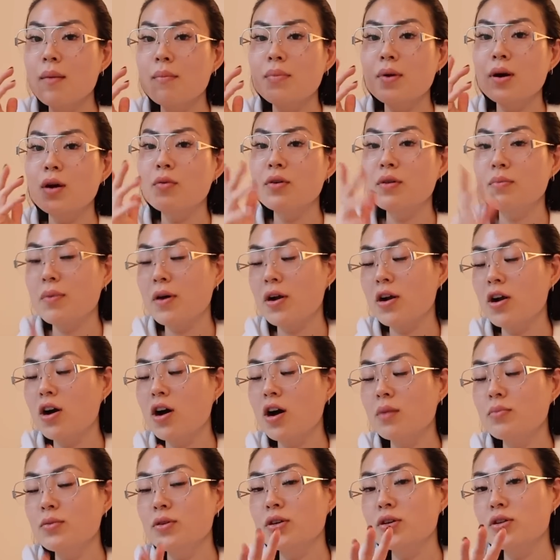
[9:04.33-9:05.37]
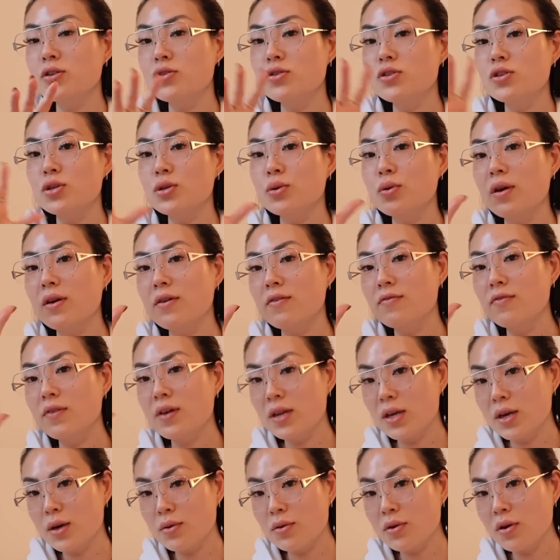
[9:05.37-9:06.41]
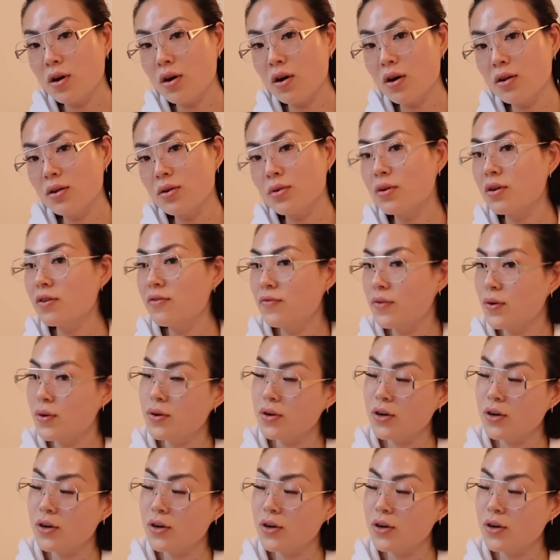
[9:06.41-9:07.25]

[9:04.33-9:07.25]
But with BetterHelp, you can do a video call or a phone